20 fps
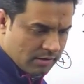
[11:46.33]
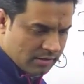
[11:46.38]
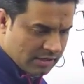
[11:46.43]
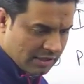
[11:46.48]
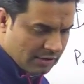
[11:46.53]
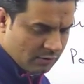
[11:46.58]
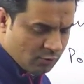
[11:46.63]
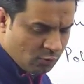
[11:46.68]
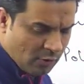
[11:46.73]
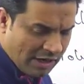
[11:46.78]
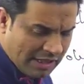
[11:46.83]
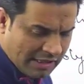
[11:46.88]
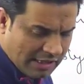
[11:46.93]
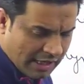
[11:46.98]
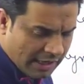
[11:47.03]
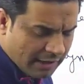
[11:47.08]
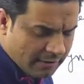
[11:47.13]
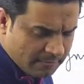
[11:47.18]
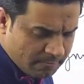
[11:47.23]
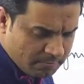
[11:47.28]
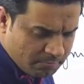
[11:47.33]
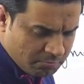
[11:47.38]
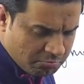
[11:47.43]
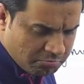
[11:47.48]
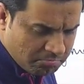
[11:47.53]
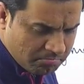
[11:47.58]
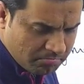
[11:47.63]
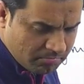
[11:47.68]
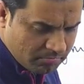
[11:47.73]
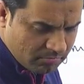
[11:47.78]
See, one thing,
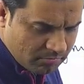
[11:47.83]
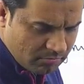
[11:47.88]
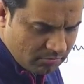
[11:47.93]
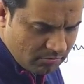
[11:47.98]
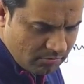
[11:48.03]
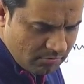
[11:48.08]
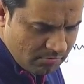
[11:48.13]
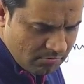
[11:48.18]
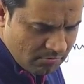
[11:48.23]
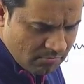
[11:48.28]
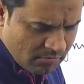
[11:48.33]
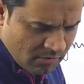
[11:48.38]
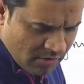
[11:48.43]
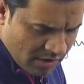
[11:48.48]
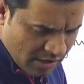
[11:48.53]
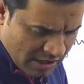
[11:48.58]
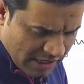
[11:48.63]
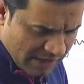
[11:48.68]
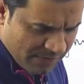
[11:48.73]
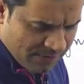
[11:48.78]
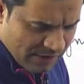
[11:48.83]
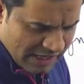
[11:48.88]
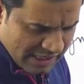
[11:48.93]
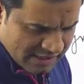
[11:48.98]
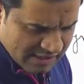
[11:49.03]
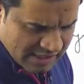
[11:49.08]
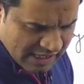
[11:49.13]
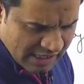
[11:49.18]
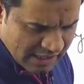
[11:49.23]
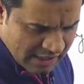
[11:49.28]
if
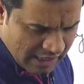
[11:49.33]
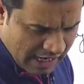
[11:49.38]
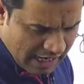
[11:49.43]
let's say